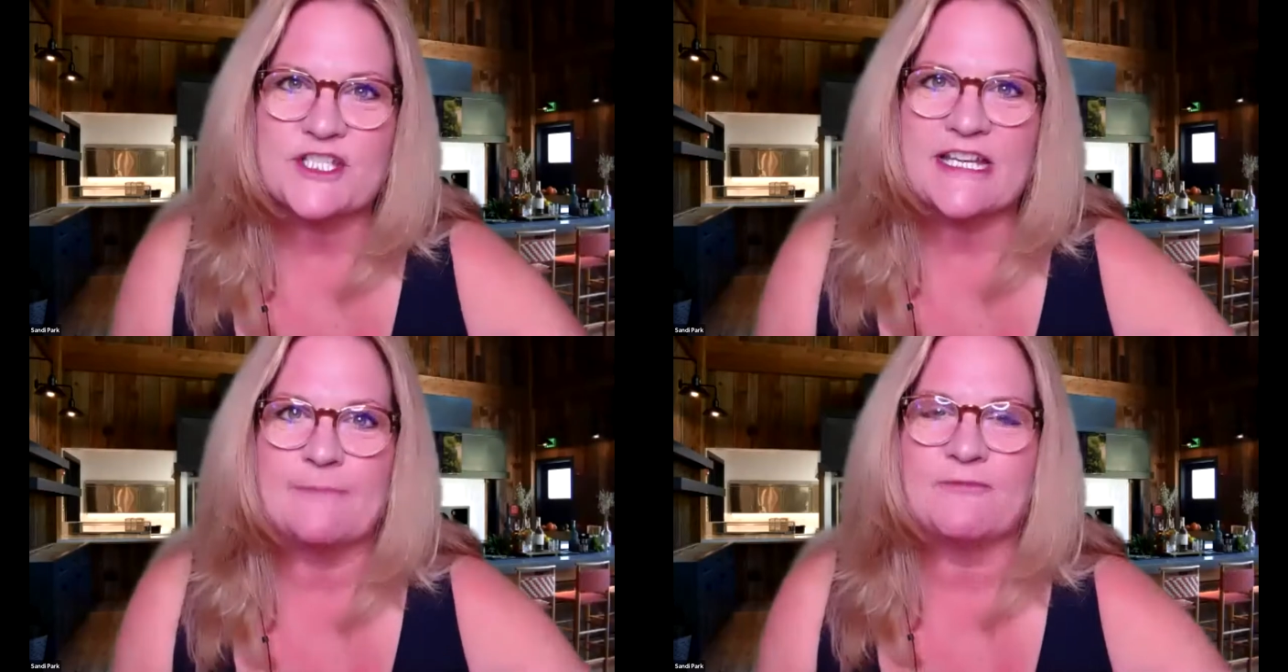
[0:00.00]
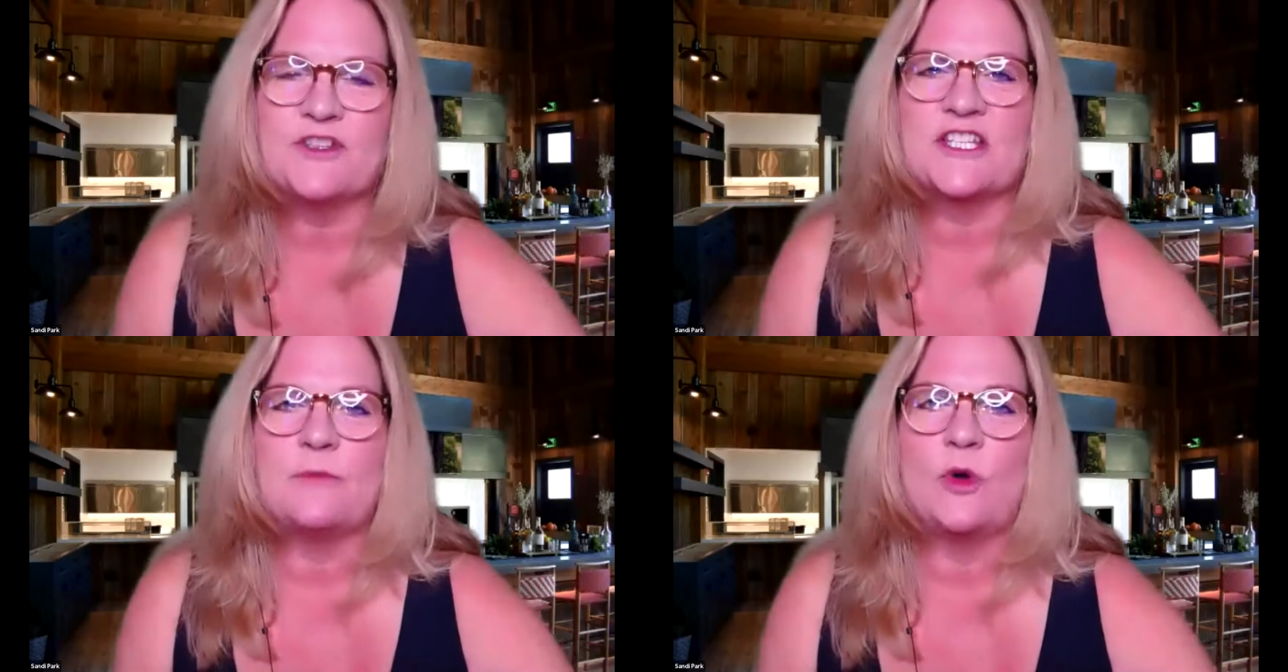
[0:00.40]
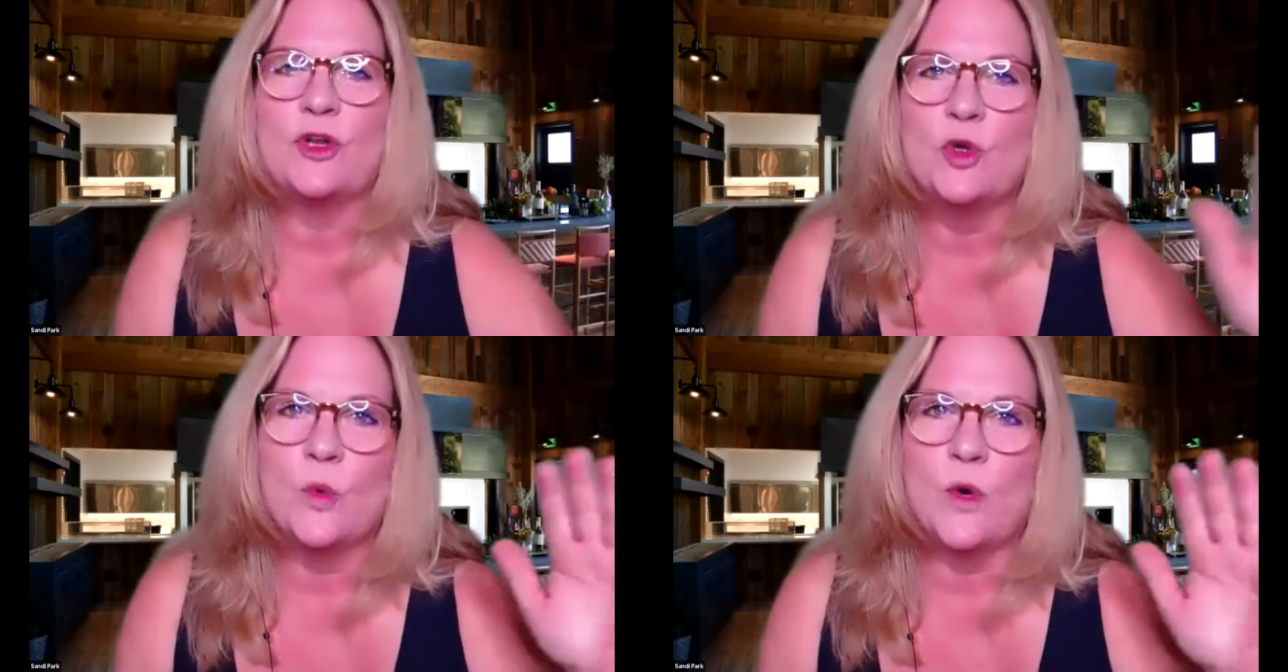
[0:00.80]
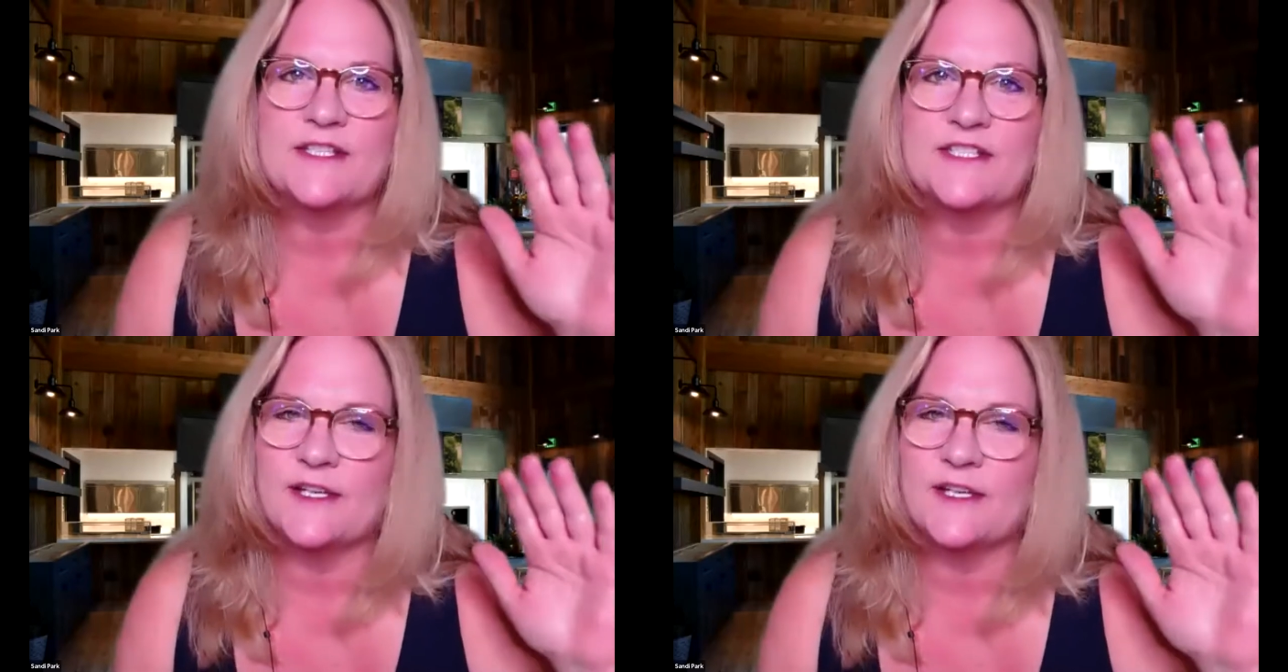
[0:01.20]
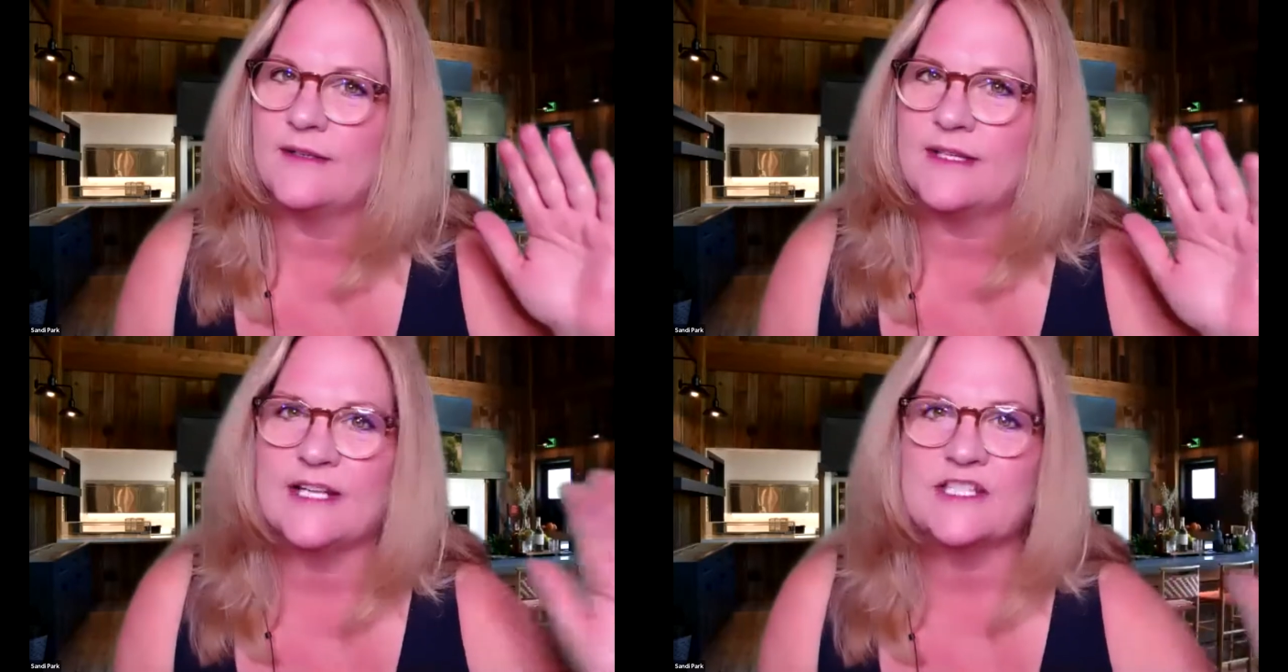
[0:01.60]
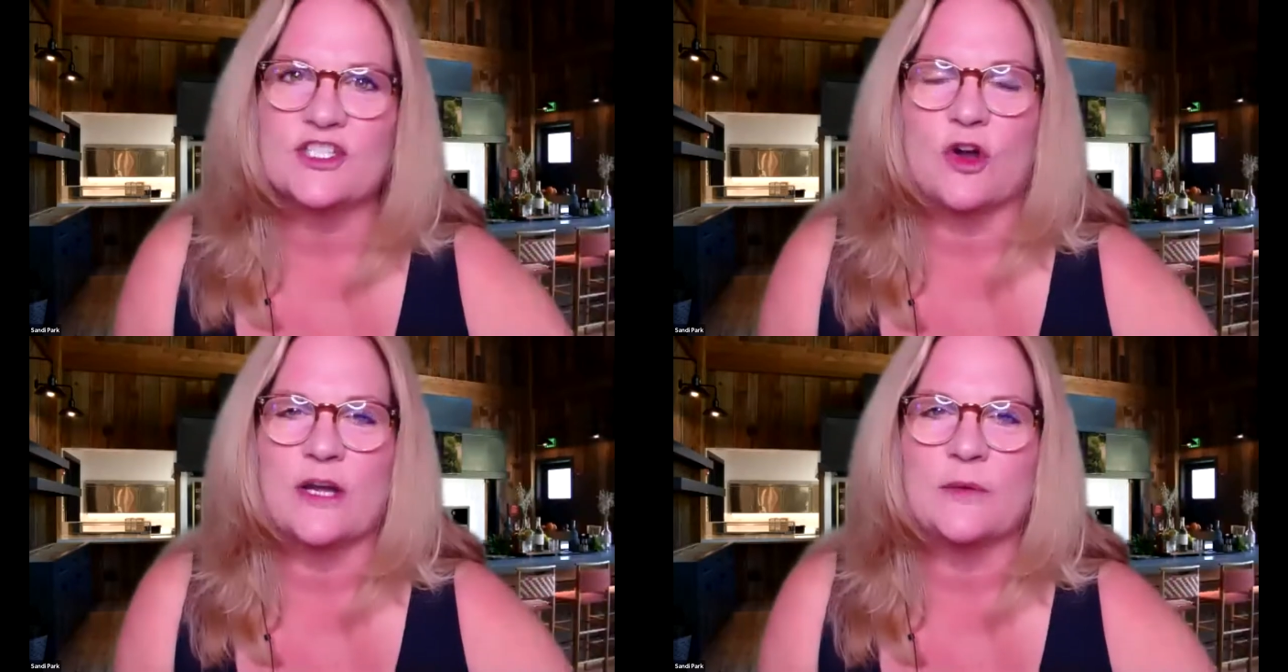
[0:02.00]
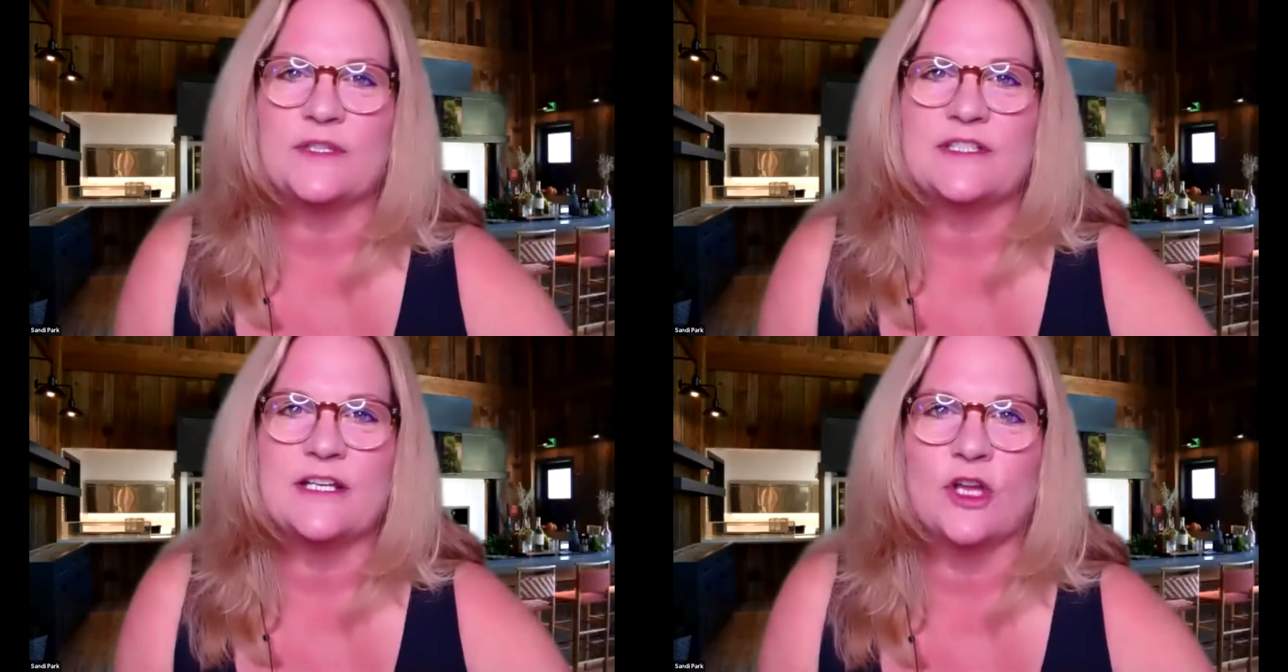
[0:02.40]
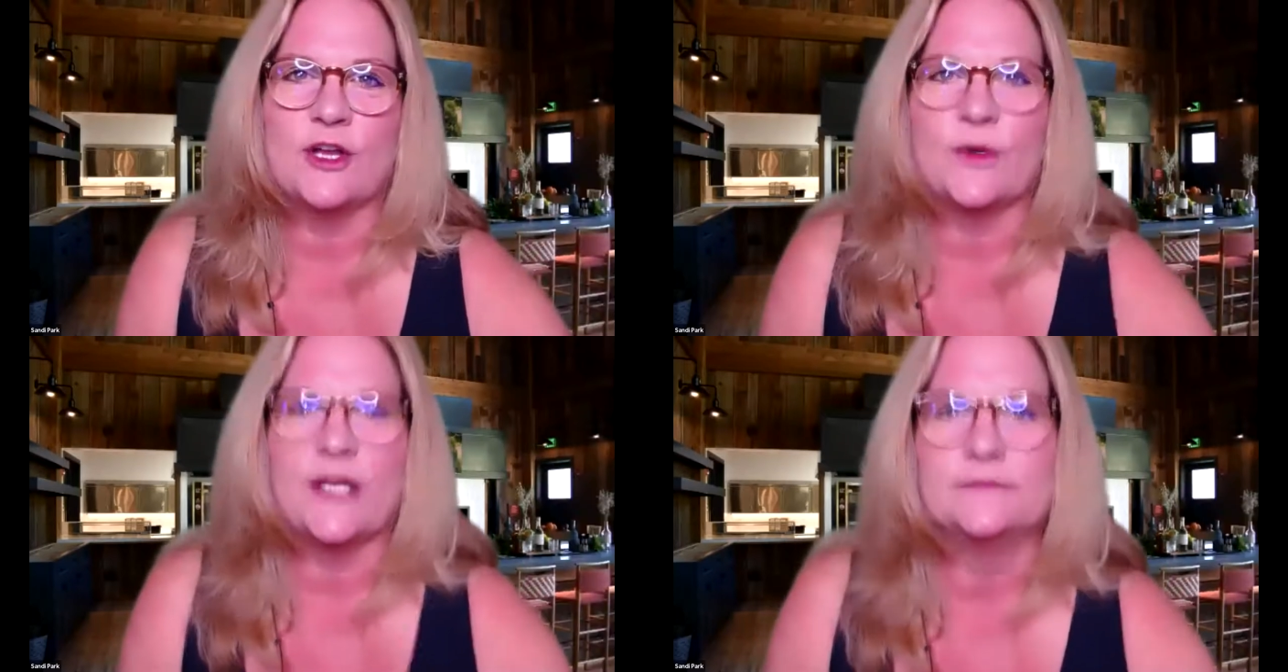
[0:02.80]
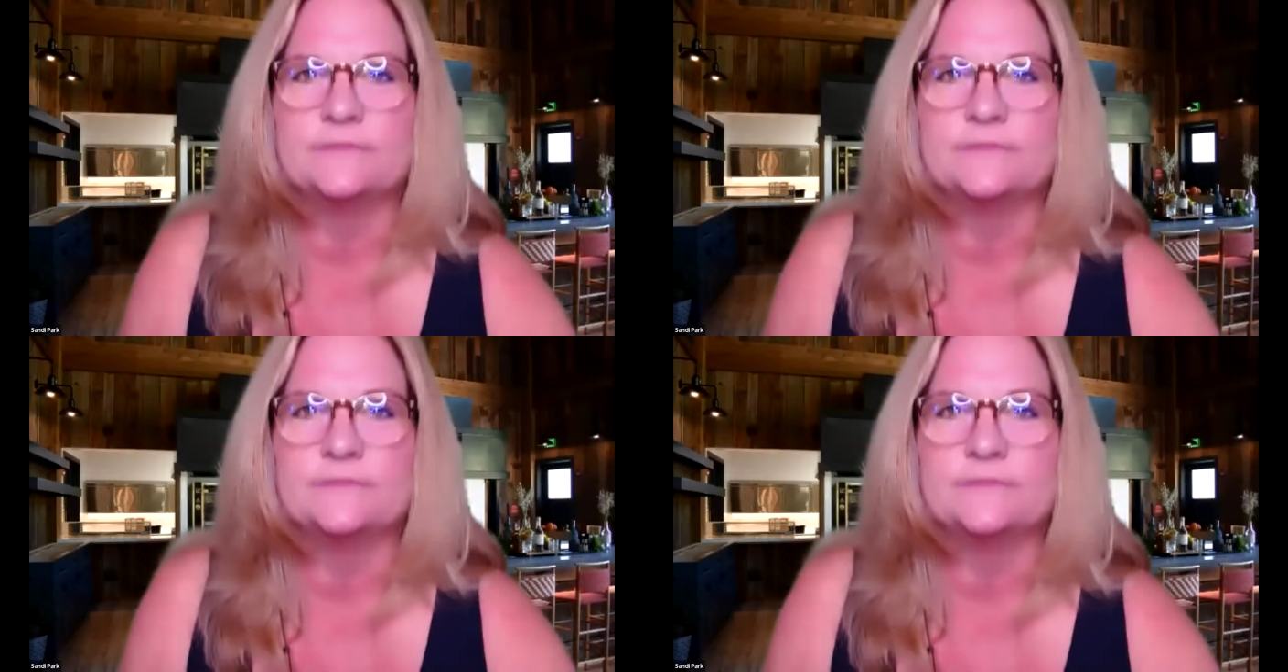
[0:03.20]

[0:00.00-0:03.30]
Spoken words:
tip for someone who wants to get started with decluttering?